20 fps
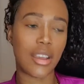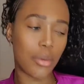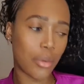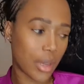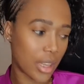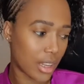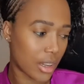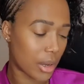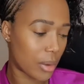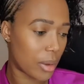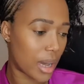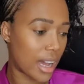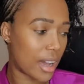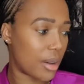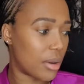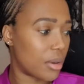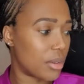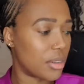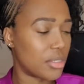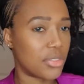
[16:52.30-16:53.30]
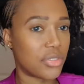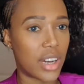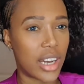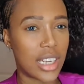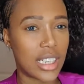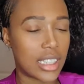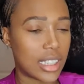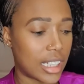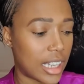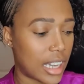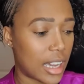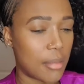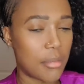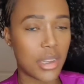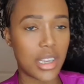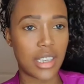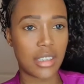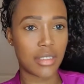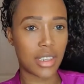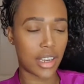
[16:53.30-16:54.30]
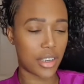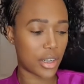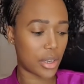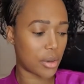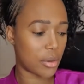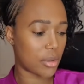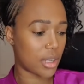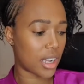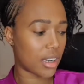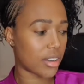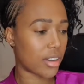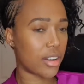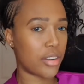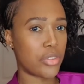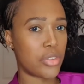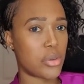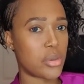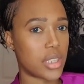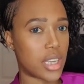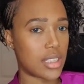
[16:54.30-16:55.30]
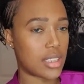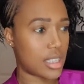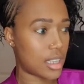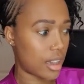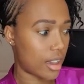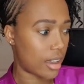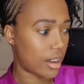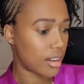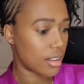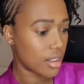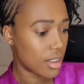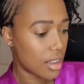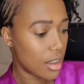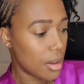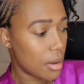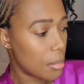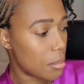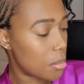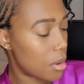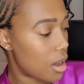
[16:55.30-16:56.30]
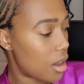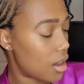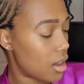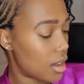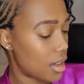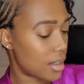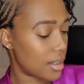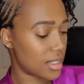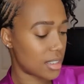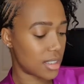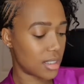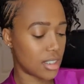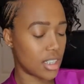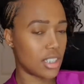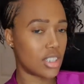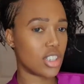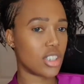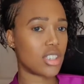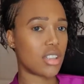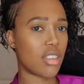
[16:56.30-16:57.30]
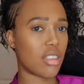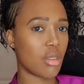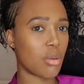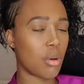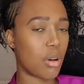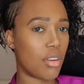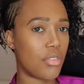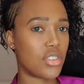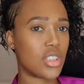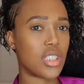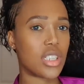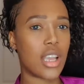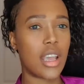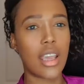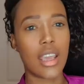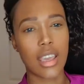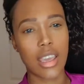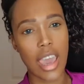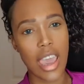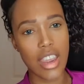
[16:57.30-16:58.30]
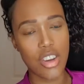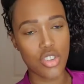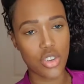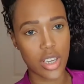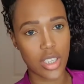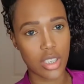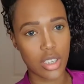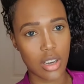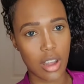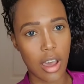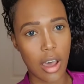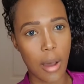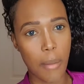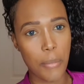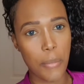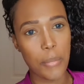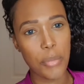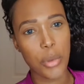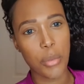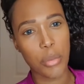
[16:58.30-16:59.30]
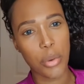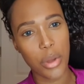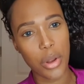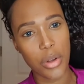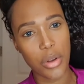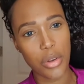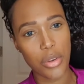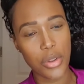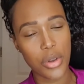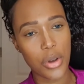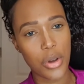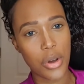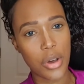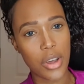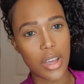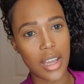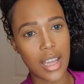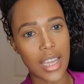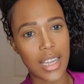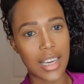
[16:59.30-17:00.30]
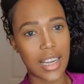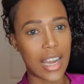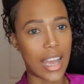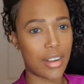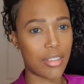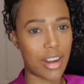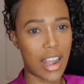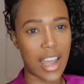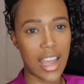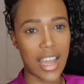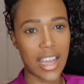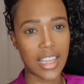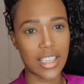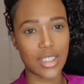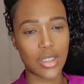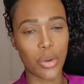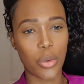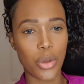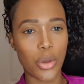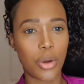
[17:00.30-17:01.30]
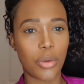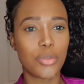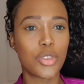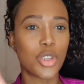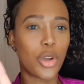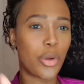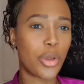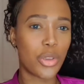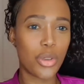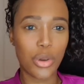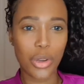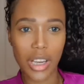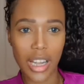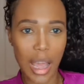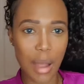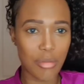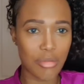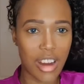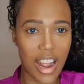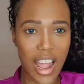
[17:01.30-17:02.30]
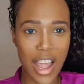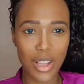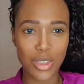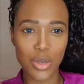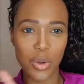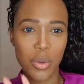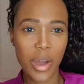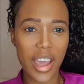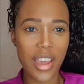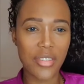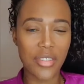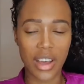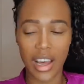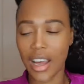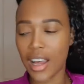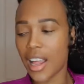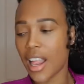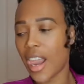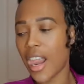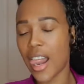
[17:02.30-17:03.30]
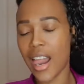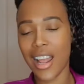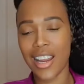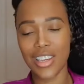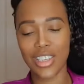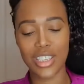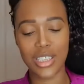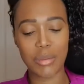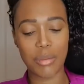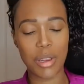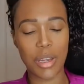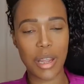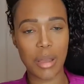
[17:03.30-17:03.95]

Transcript: can go out. Finally. I mean, I know that curfew's at 10, but it's just the thought of just getting dressed up, putting on your glad rags or your glam rags or whatever, and just being